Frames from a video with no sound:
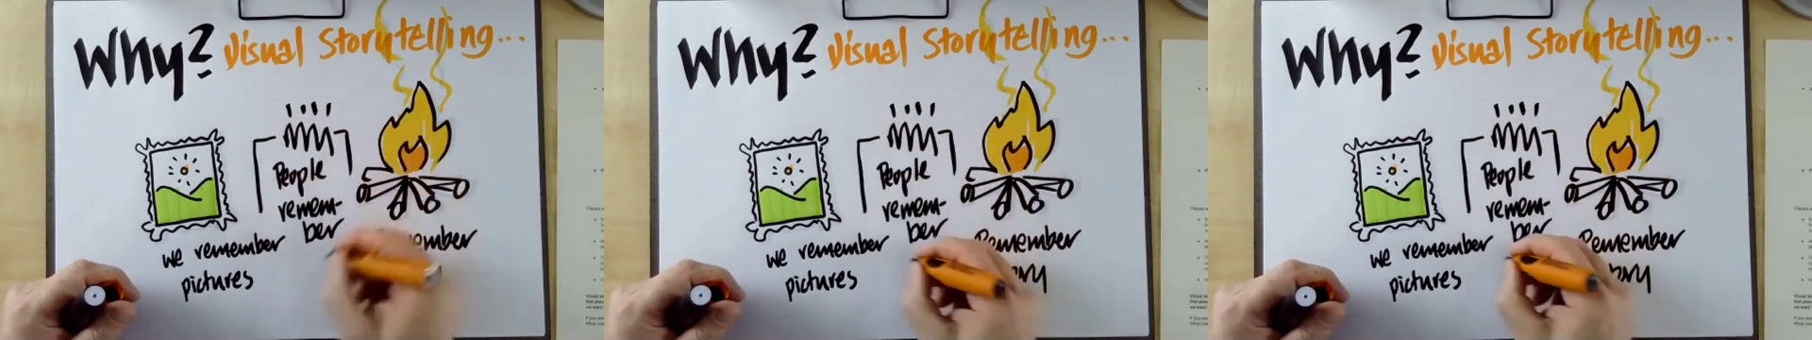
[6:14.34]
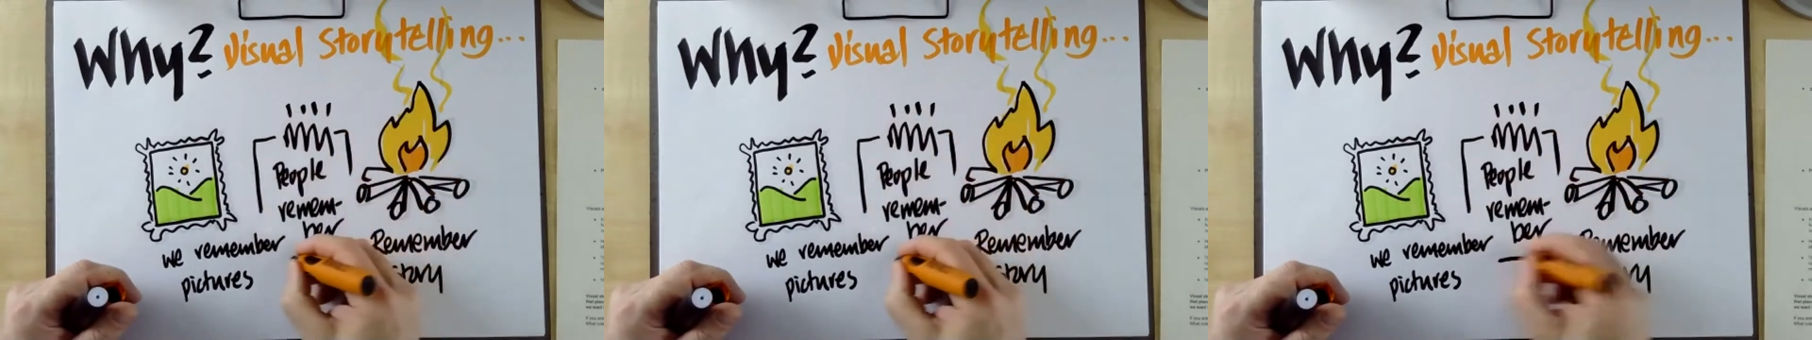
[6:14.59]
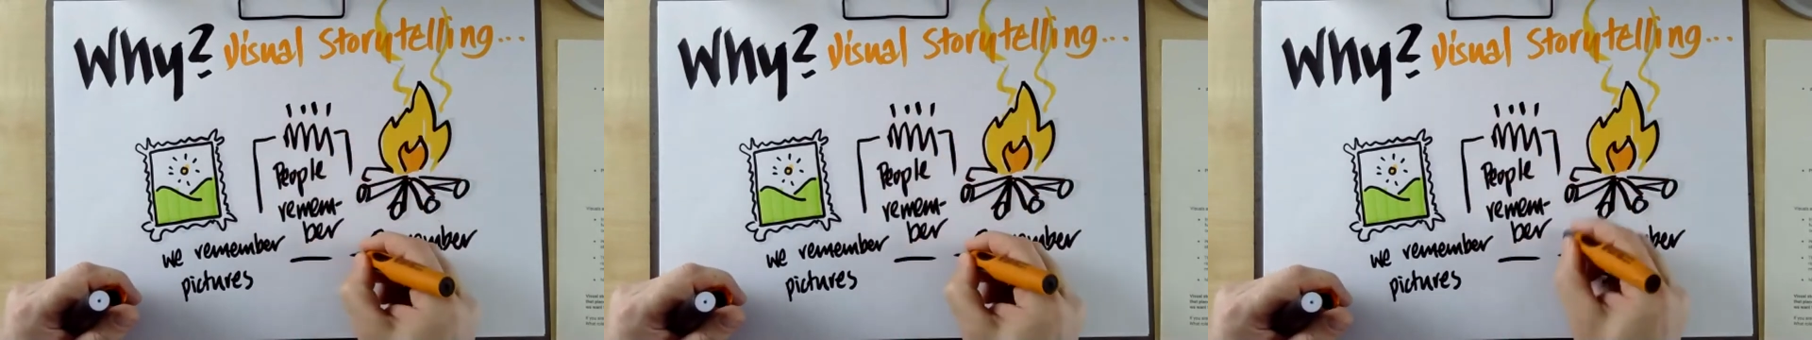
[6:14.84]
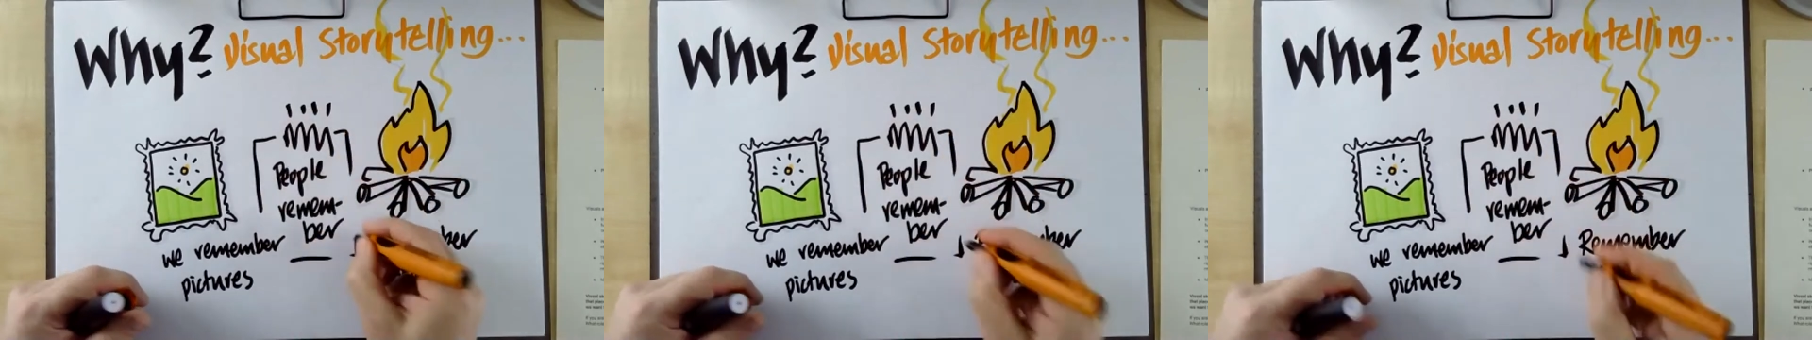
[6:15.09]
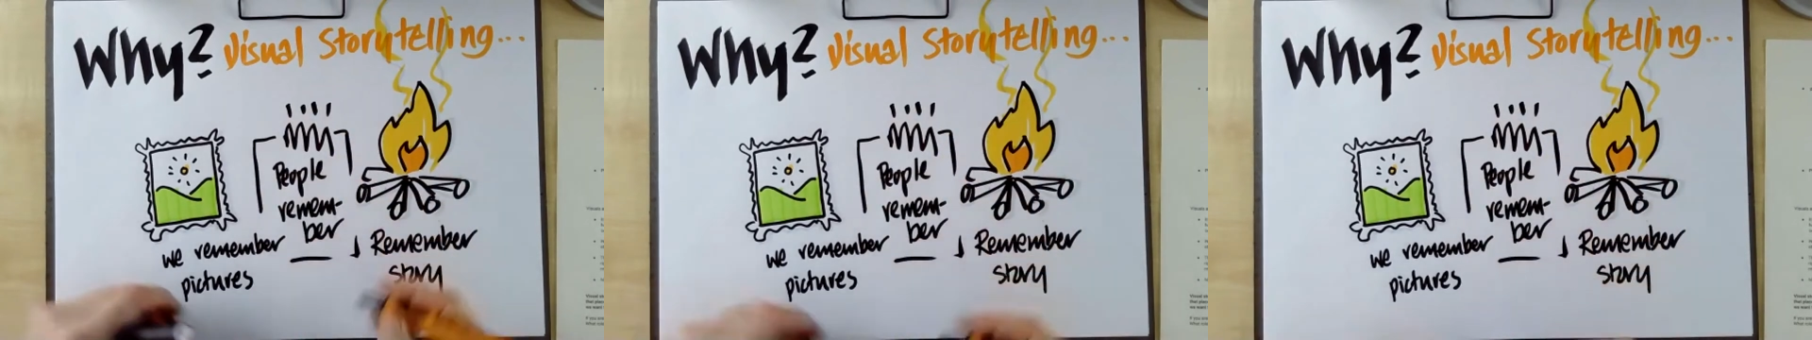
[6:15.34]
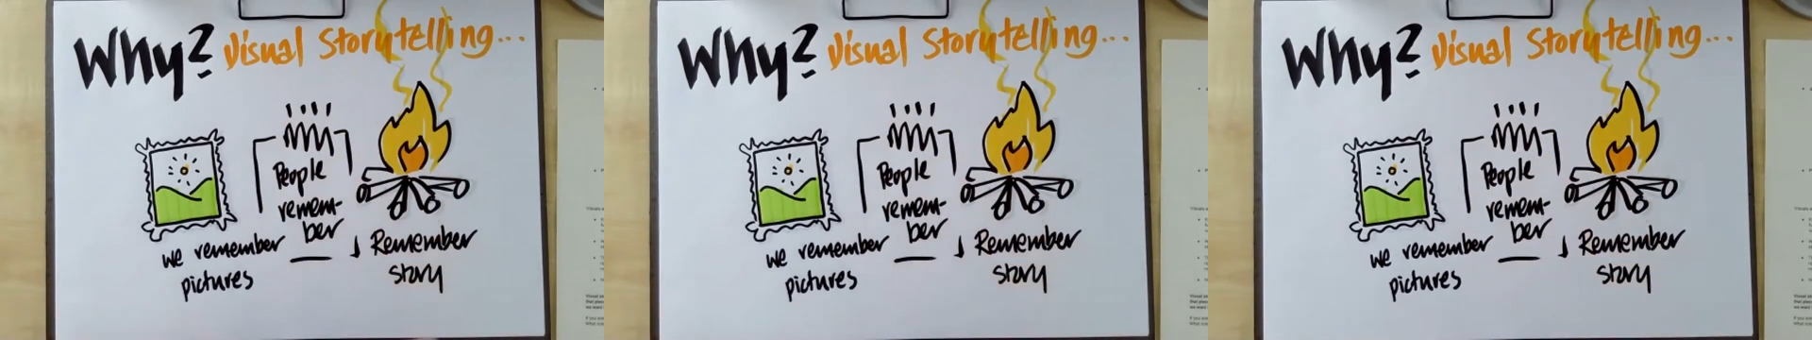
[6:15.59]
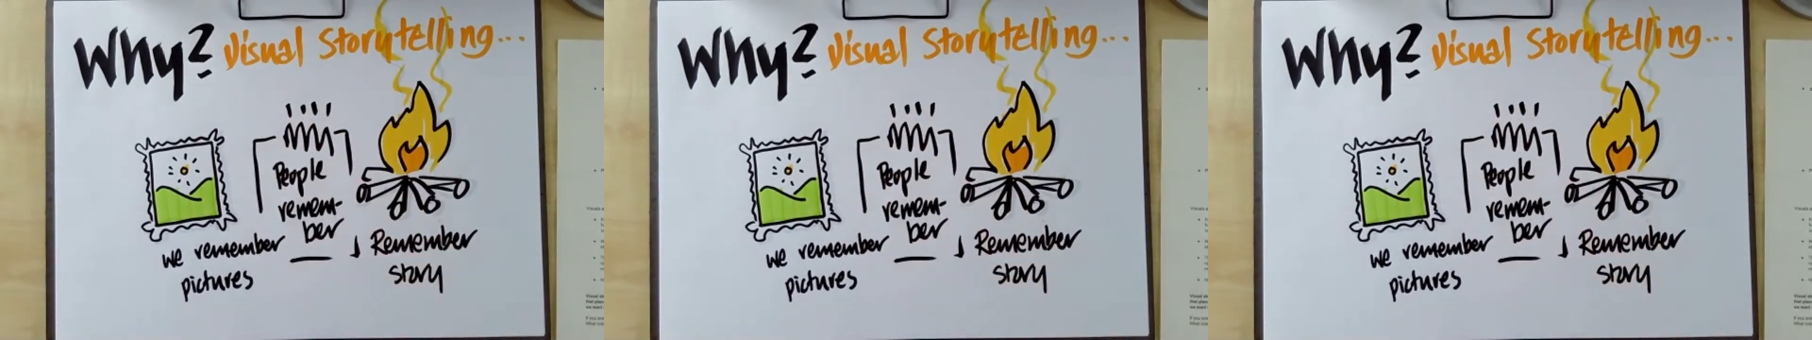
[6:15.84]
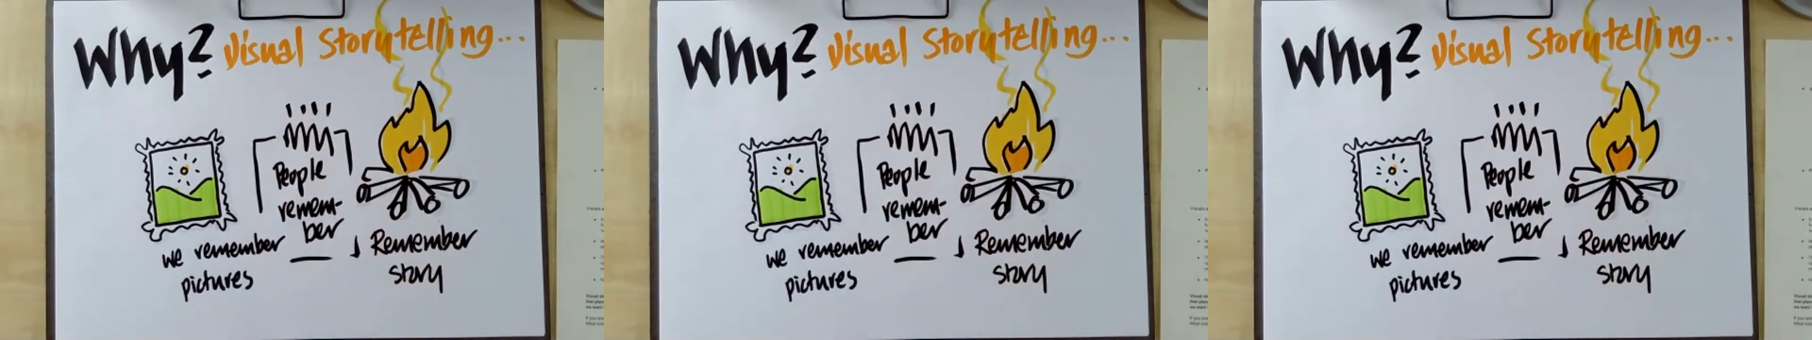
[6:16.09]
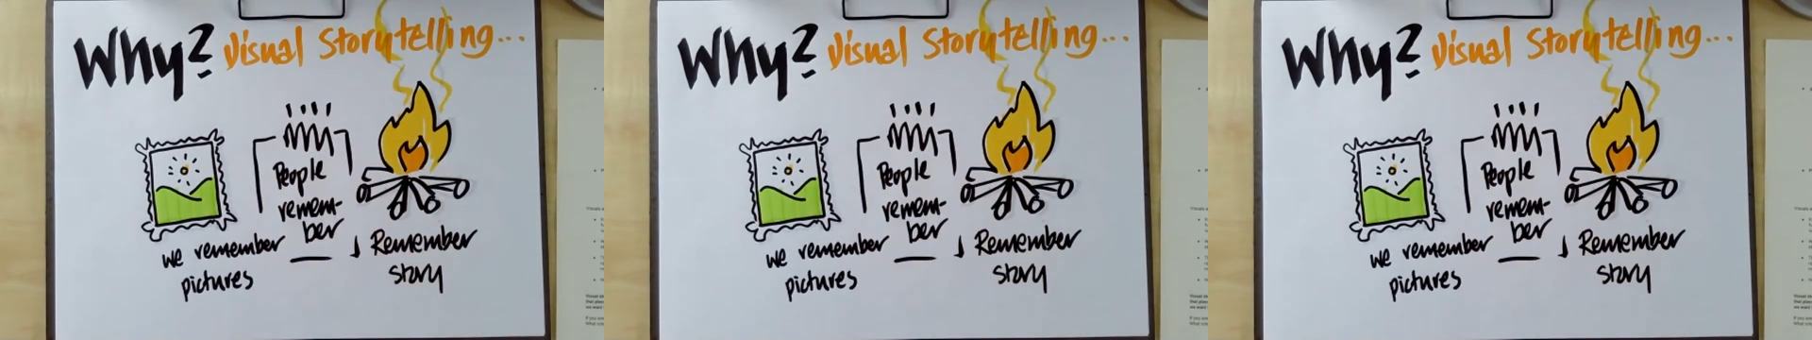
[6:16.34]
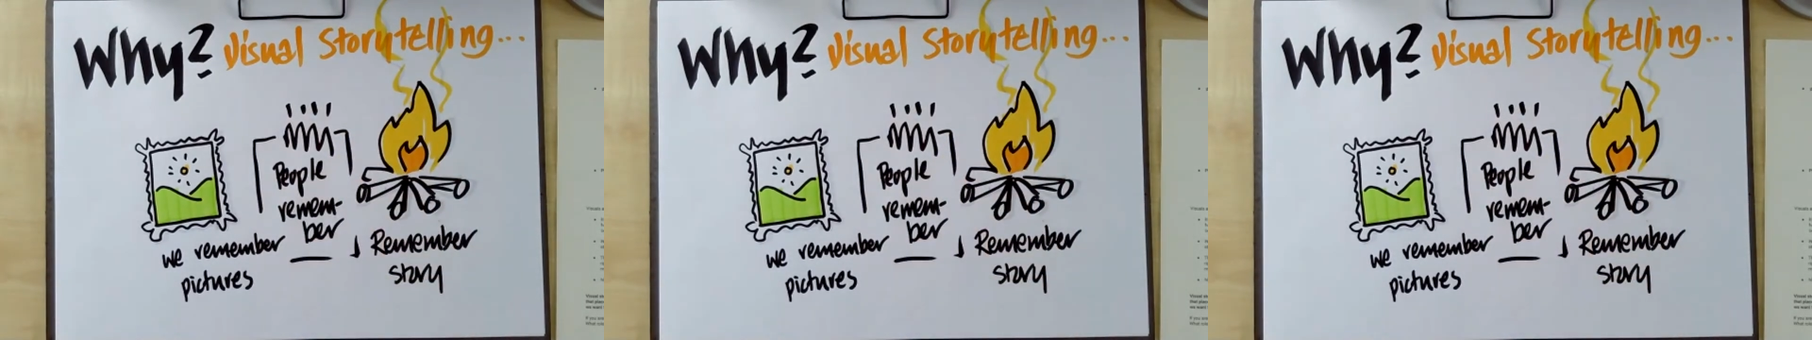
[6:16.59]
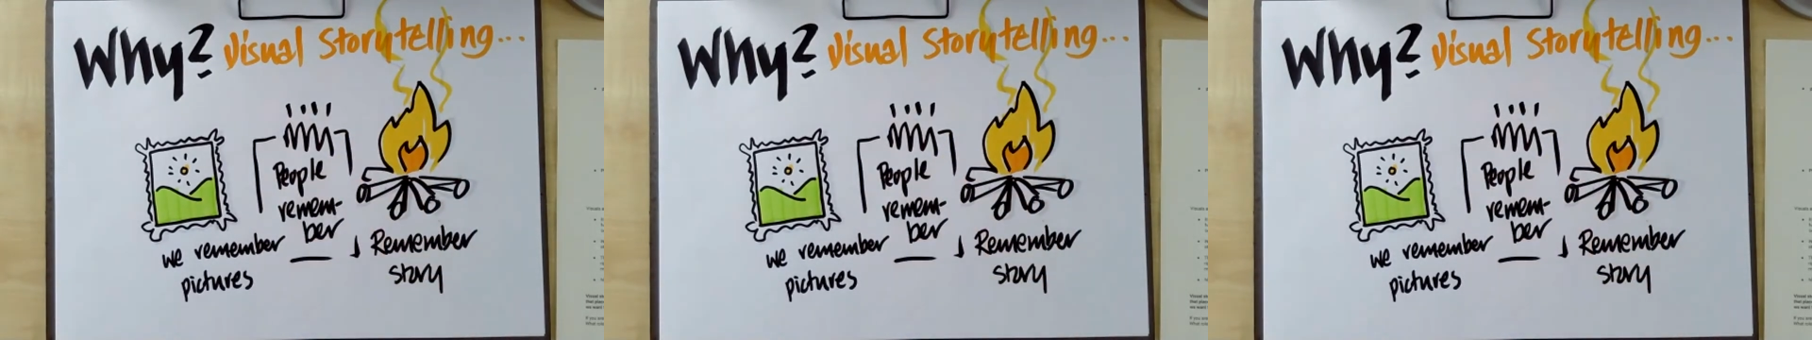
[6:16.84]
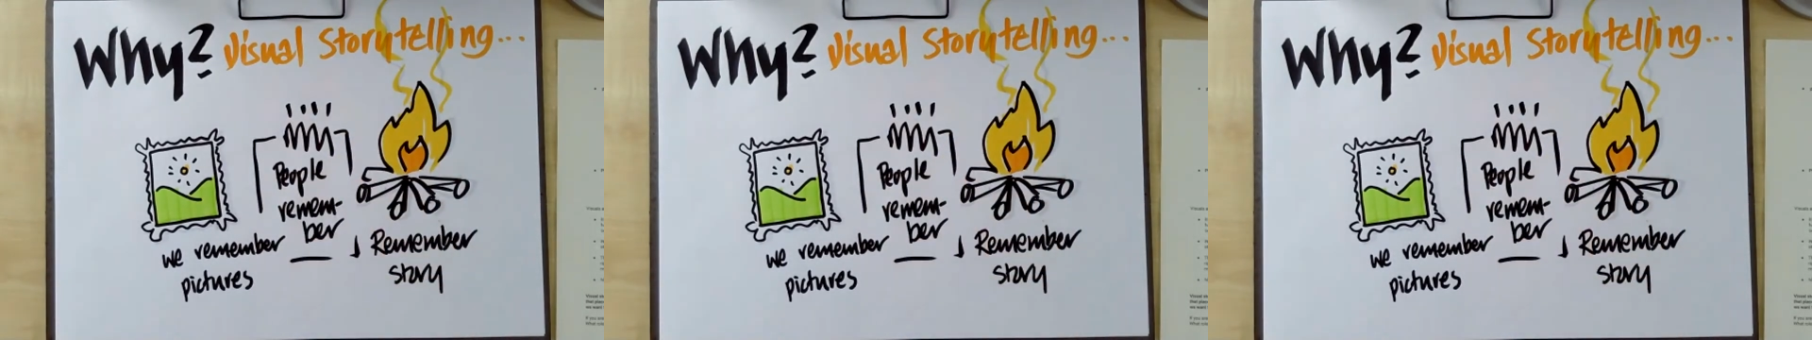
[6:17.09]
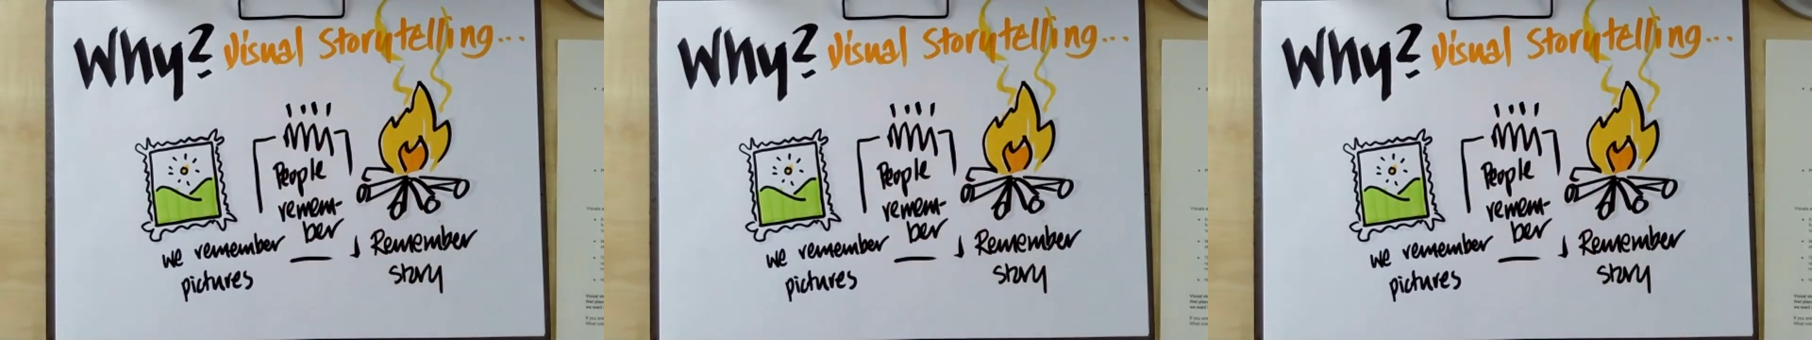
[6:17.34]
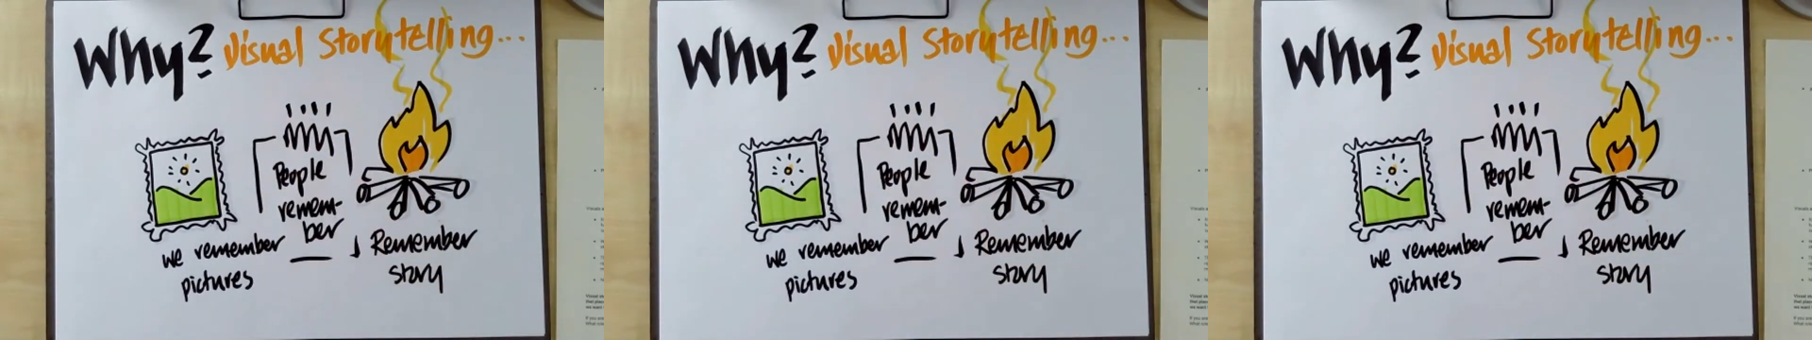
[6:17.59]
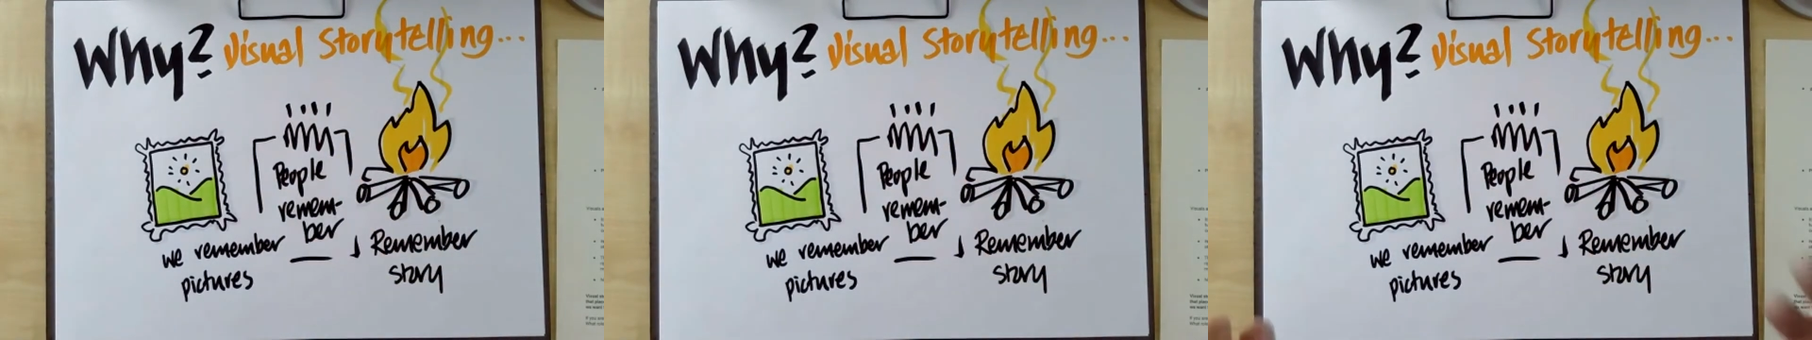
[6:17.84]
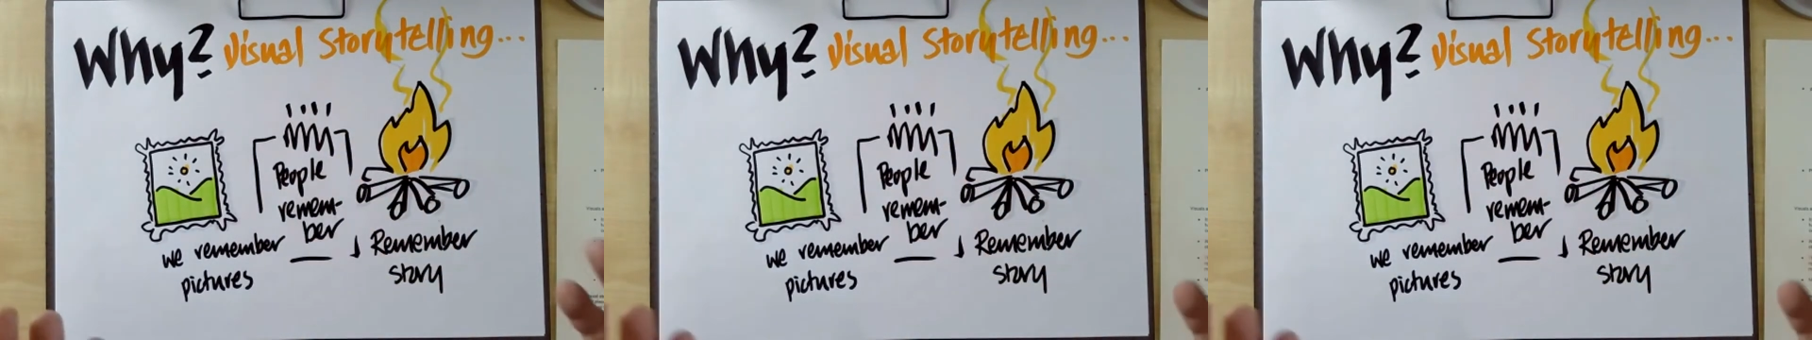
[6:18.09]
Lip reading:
Nobody's mouth can be seen.